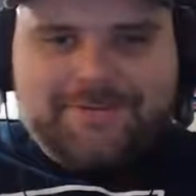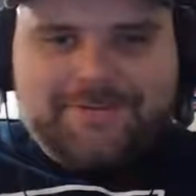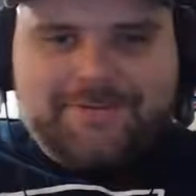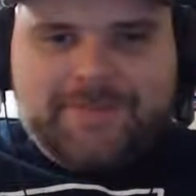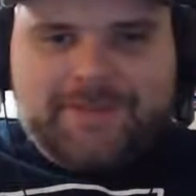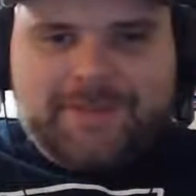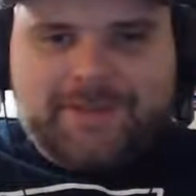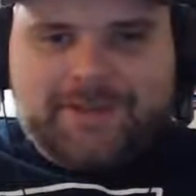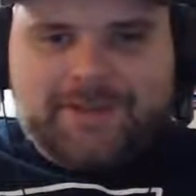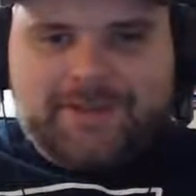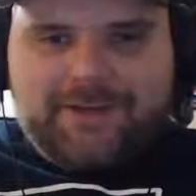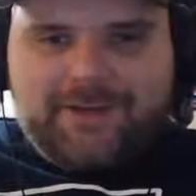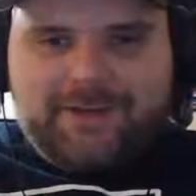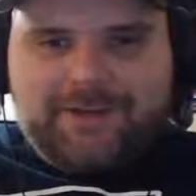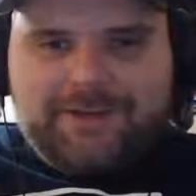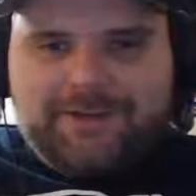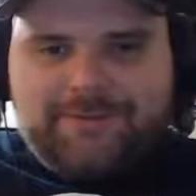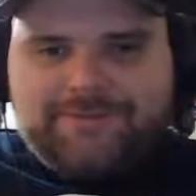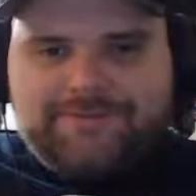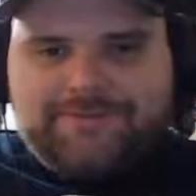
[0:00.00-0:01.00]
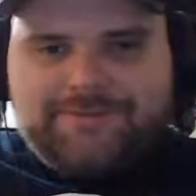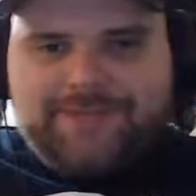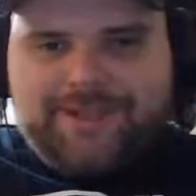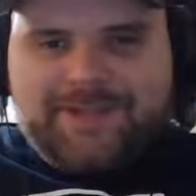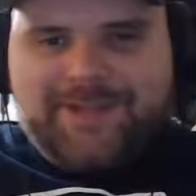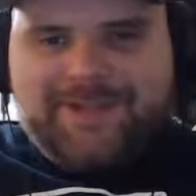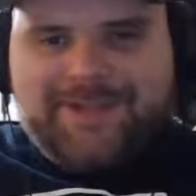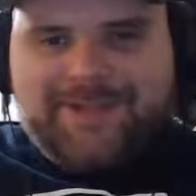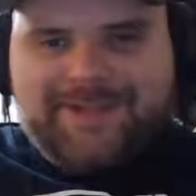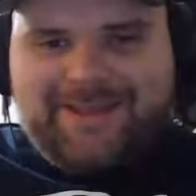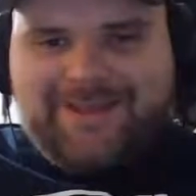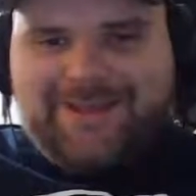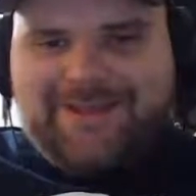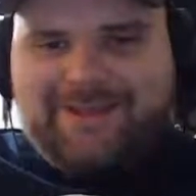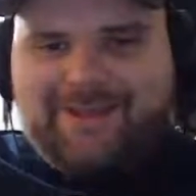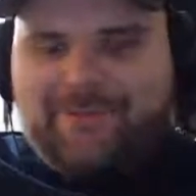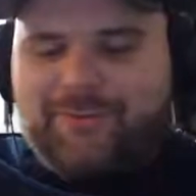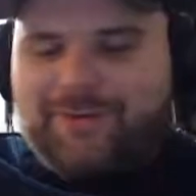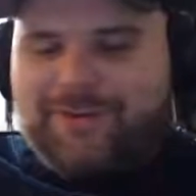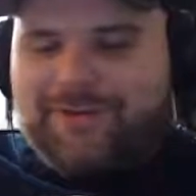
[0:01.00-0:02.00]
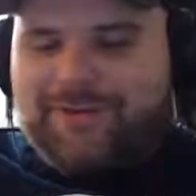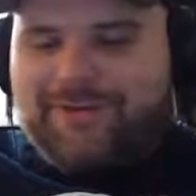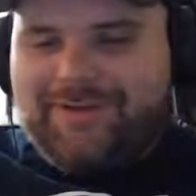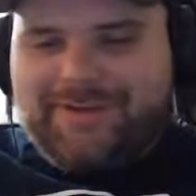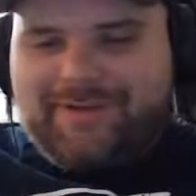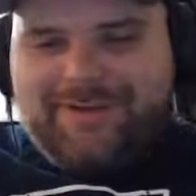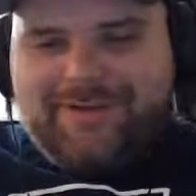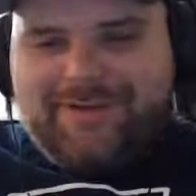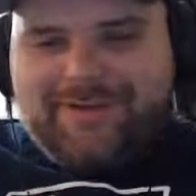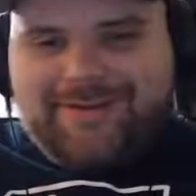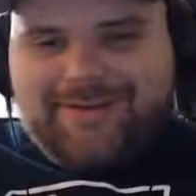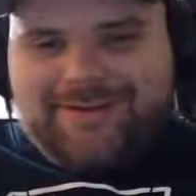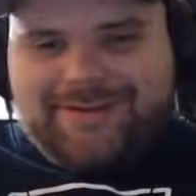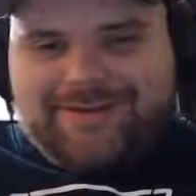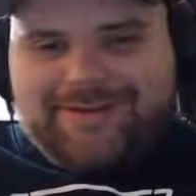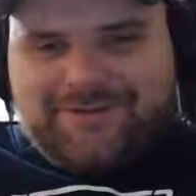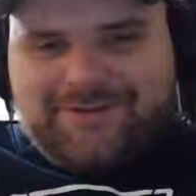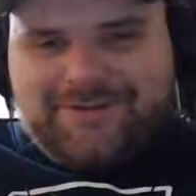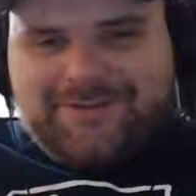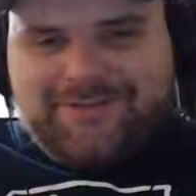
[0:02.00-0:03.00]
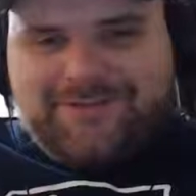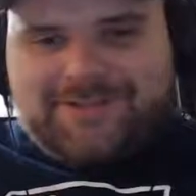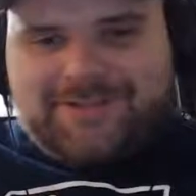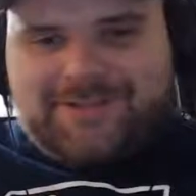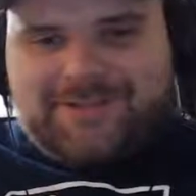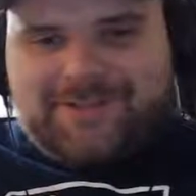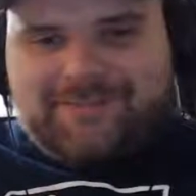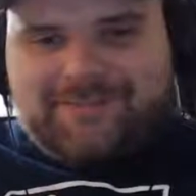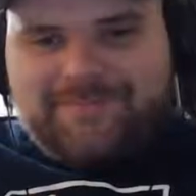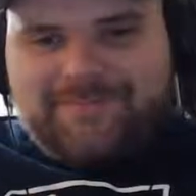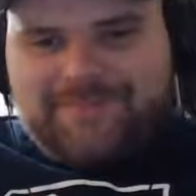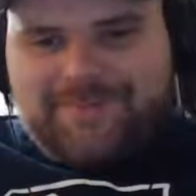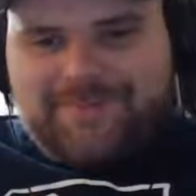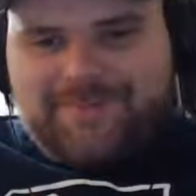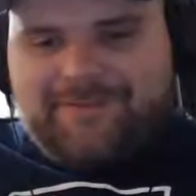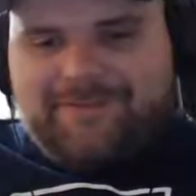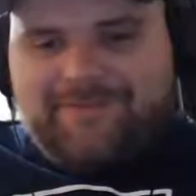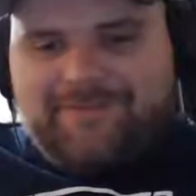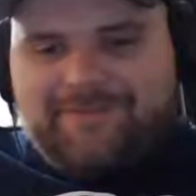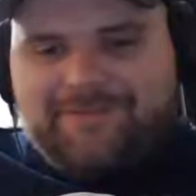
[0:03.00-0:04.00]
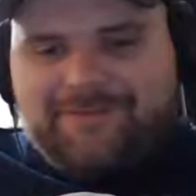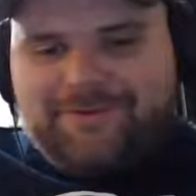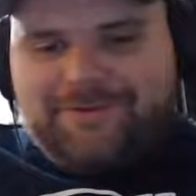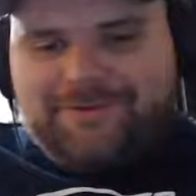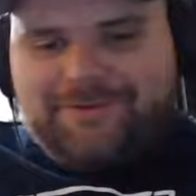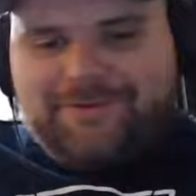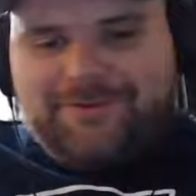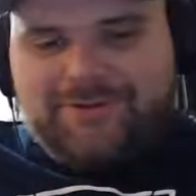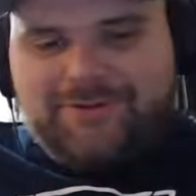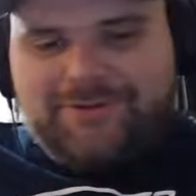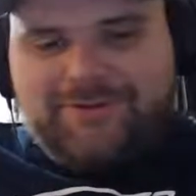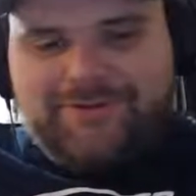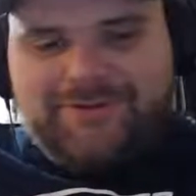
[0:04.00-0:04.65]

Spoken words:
And anyway, until next time, have fun shooting.